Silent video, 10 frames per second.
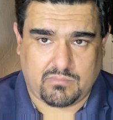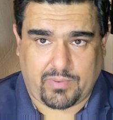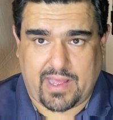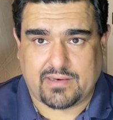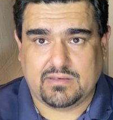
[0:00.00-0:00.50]

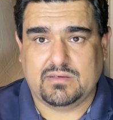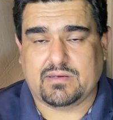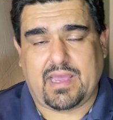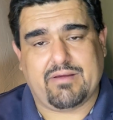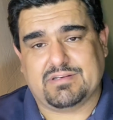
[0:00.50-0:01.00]
But
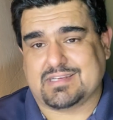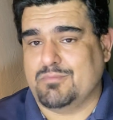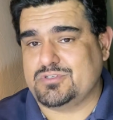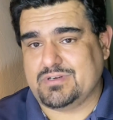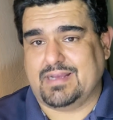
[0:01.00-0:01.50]
anyways, tell me
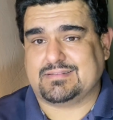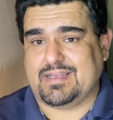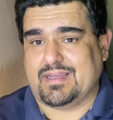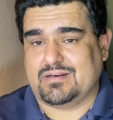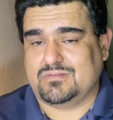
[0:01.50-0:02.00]
what you guys
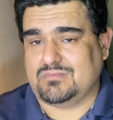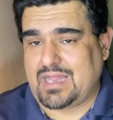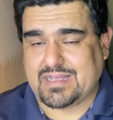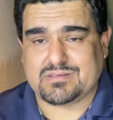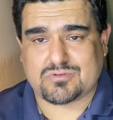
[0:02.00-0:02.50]
think.
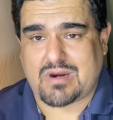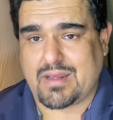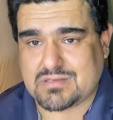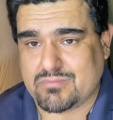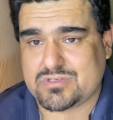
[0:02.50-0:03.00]
Like,
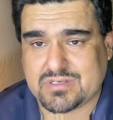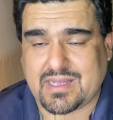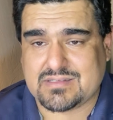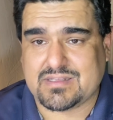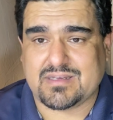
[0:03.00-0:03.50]
subscribe, tell me what you
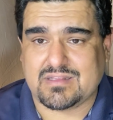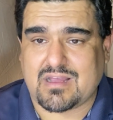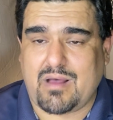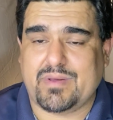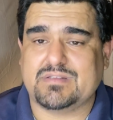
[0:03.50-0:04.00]
guys think in the
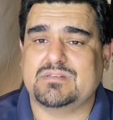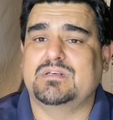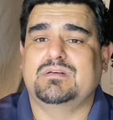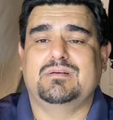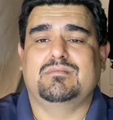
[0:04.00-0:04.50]
comments.
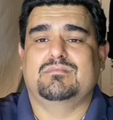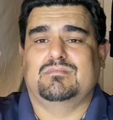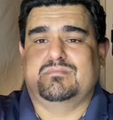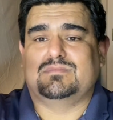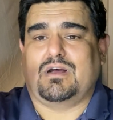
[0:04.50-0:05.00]

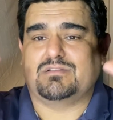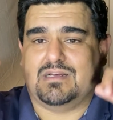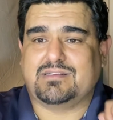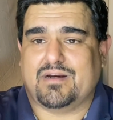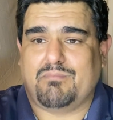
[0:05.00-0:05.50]
Talk to you
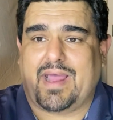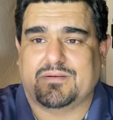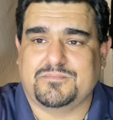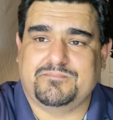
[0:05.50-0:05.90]
guys later. Bye.